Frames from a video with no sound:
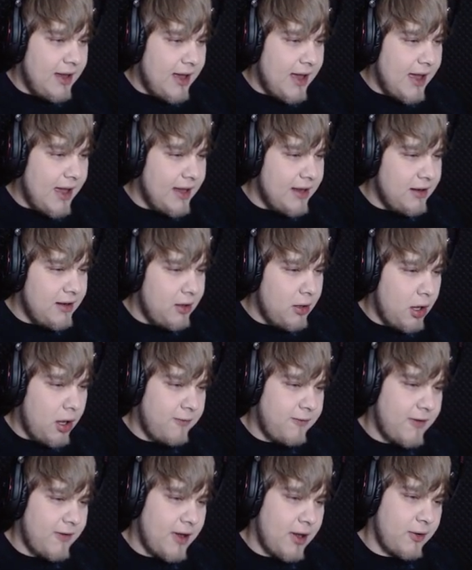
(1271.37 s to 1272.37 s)
I
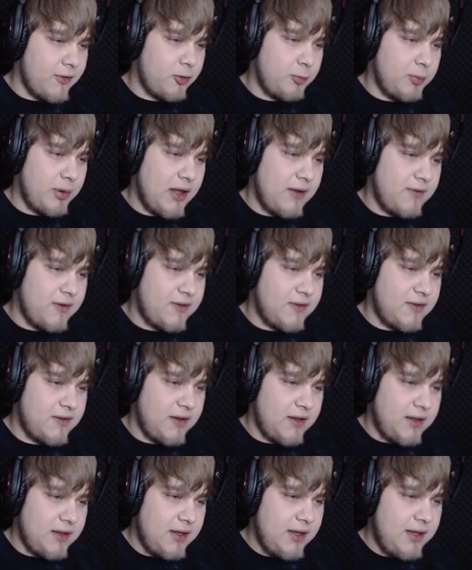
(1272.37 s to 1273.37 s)
love houses by the
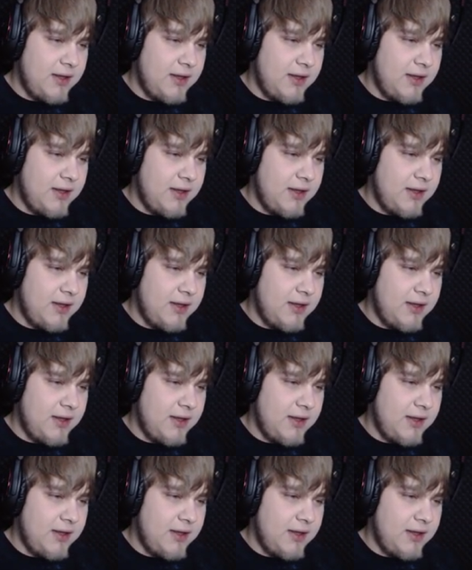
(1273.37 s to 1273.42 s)
sea.